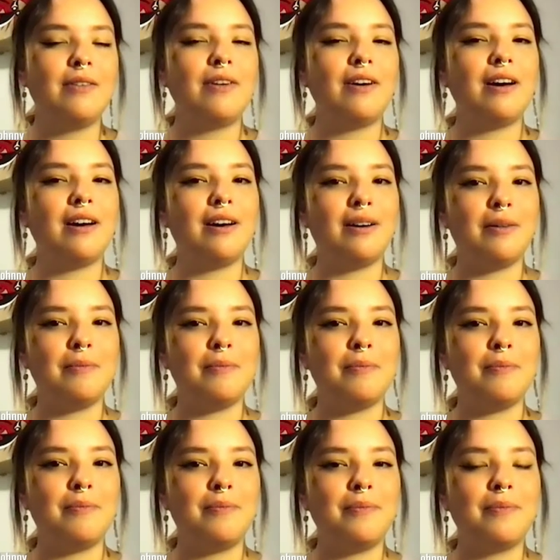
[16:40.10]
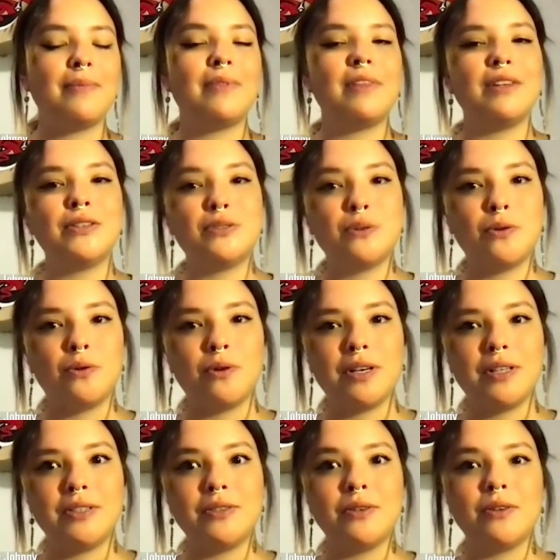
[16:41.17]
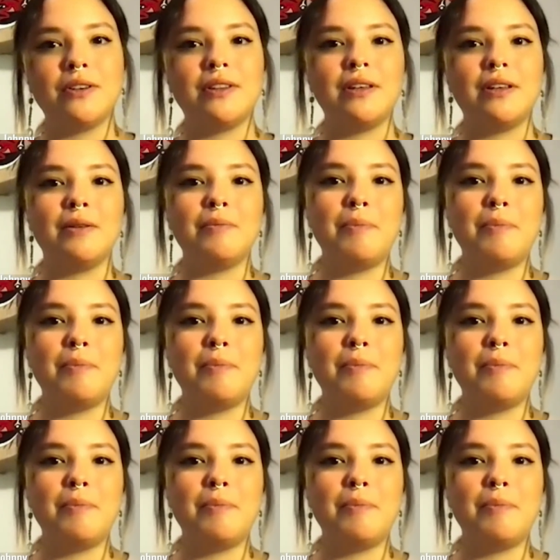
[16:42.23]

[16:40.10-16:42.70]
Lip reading: the stories or the